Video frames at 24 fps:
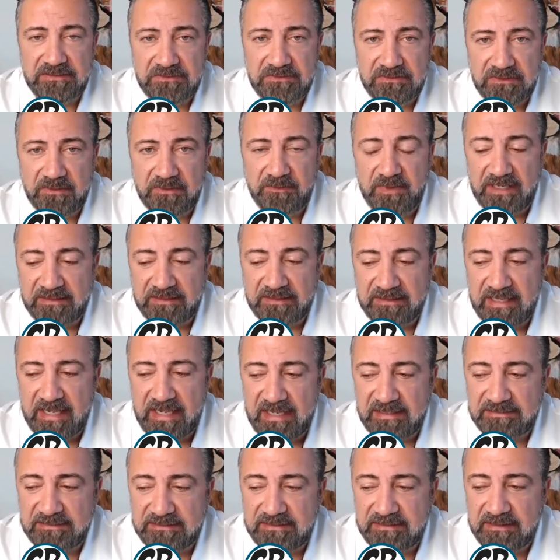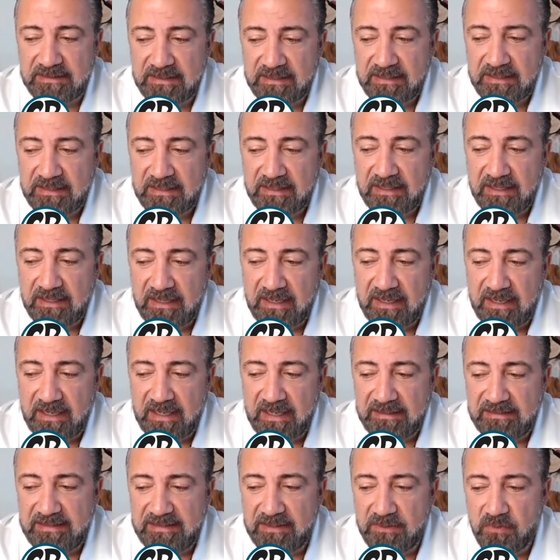to the podcast.
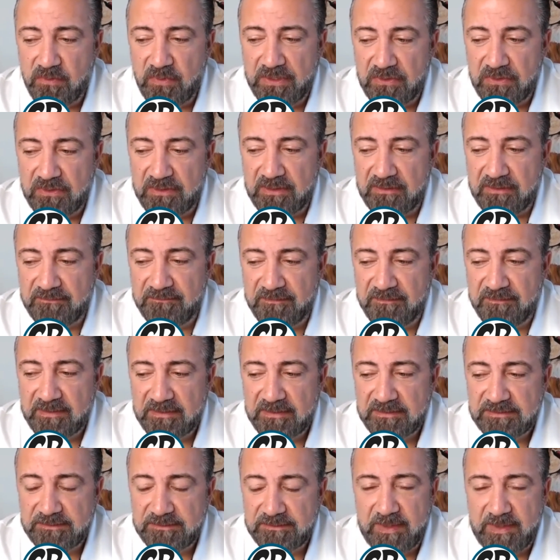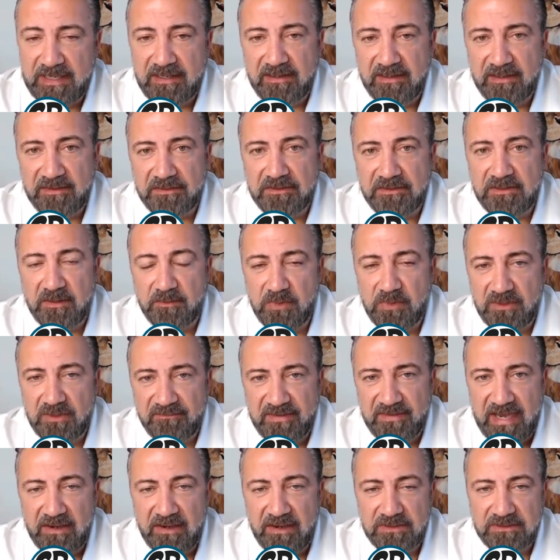I think we could have spent another couple of
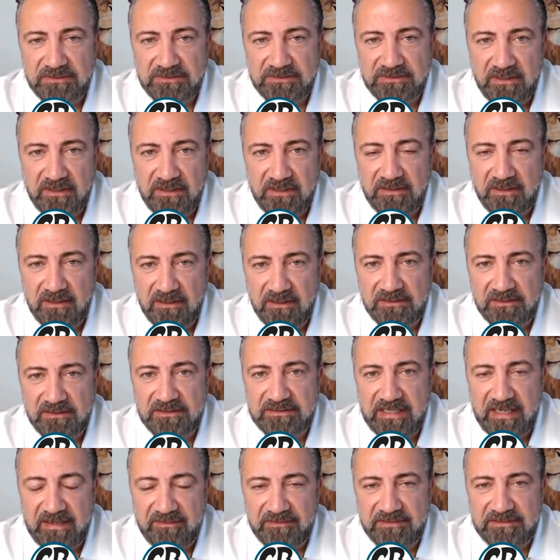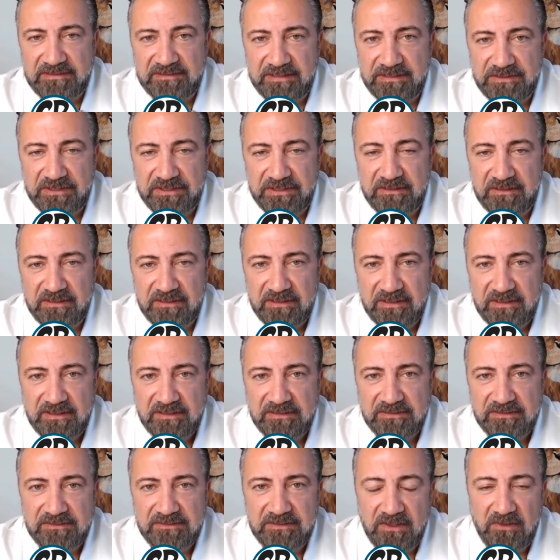hours on this conversation.
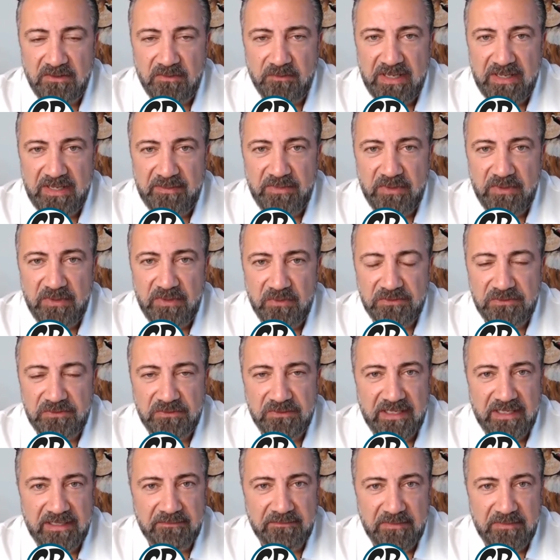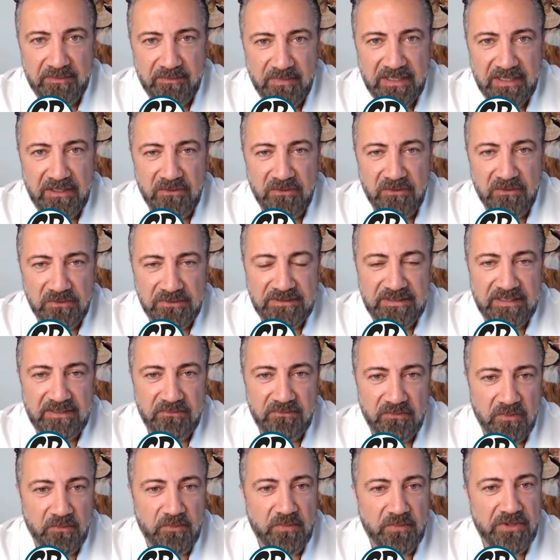So maybe we'll do like my buddy Luke did.
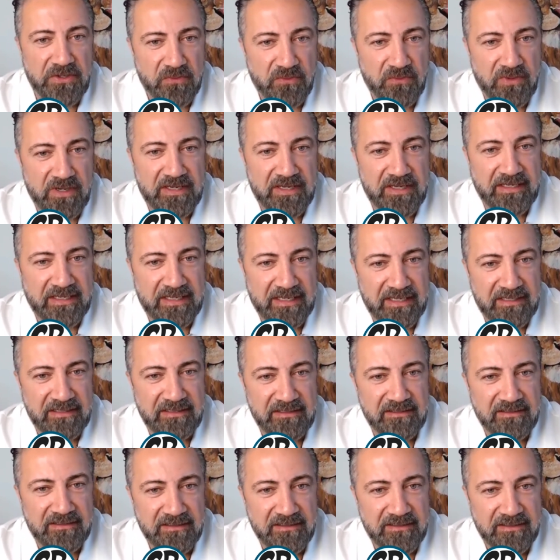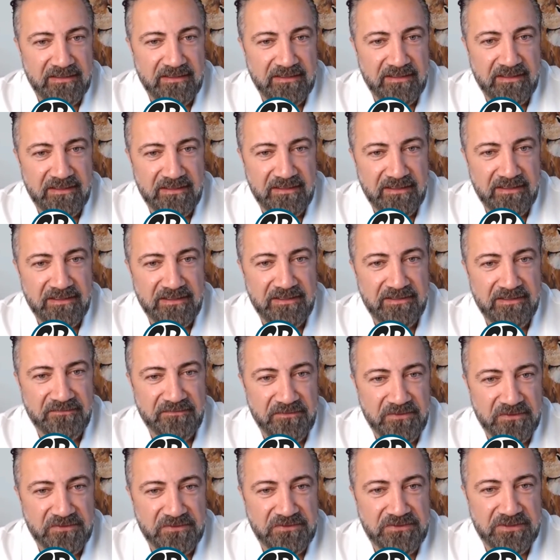We'll bring you on again in the near
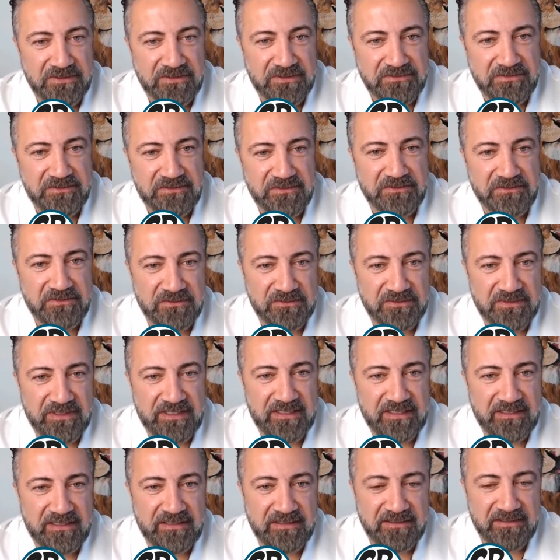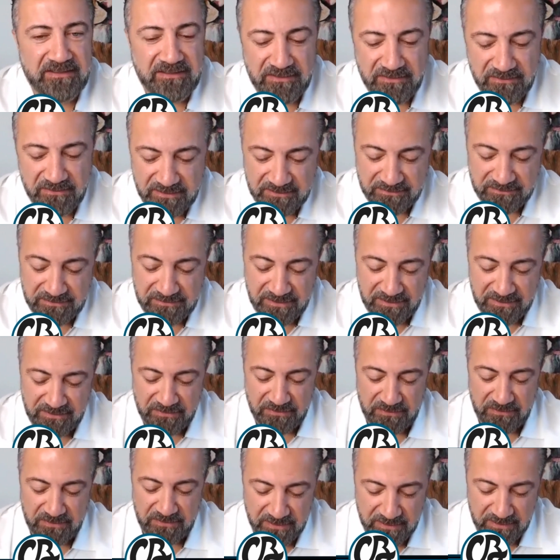future to do a
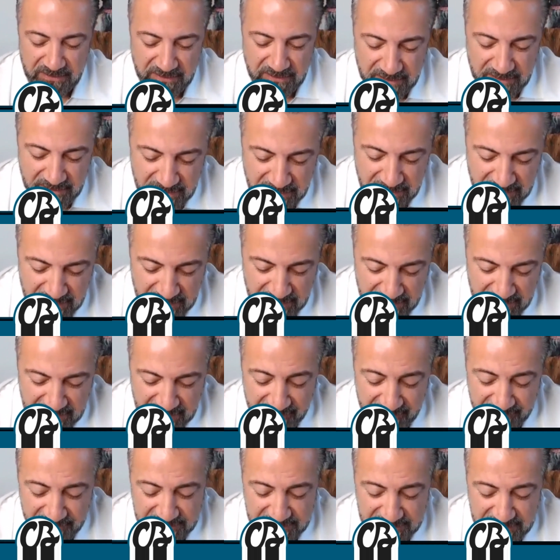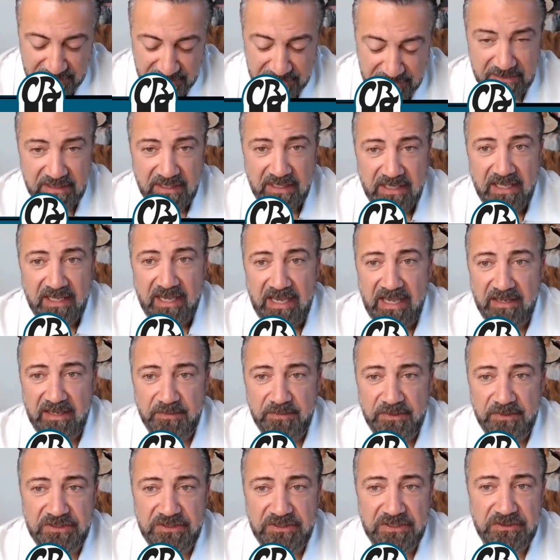continued conversation. I
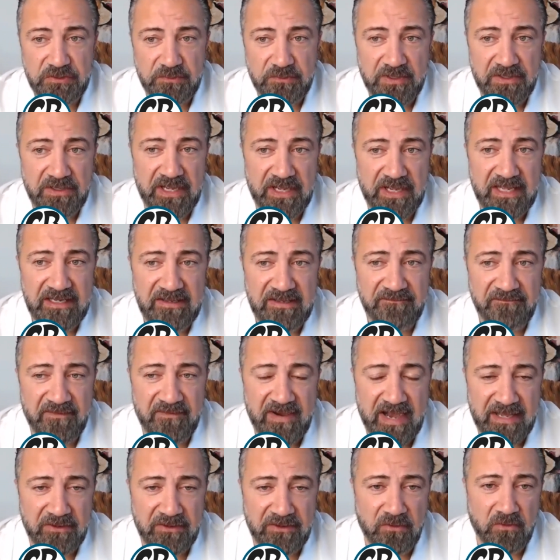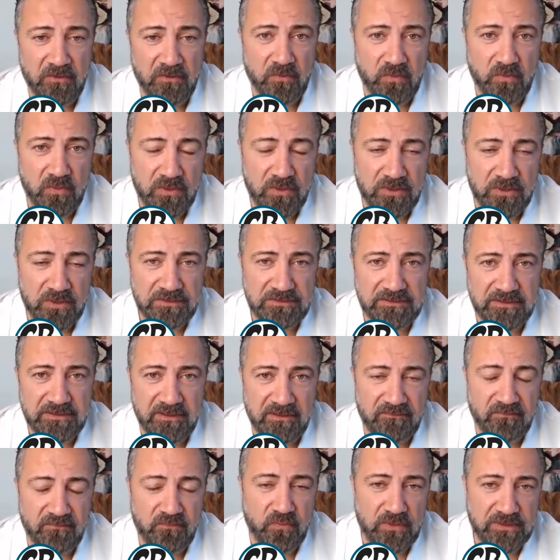appreciate you, brother. Any final words
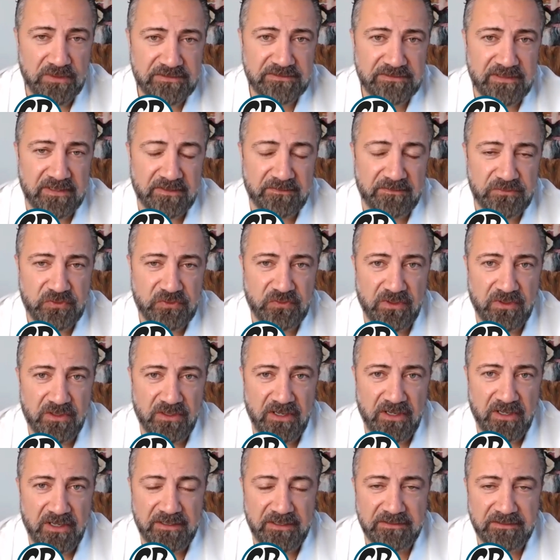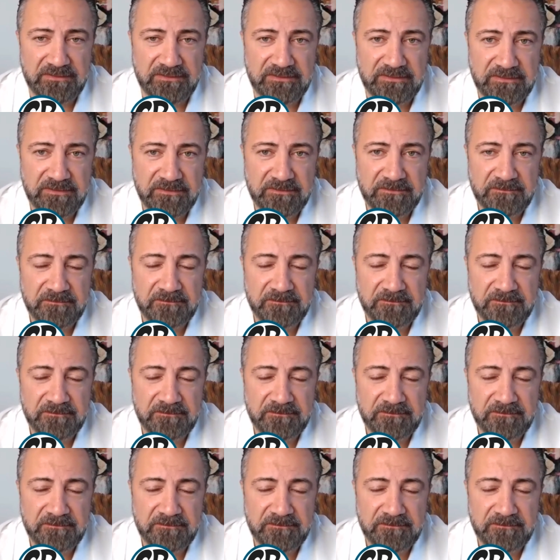of wisdom to our audience?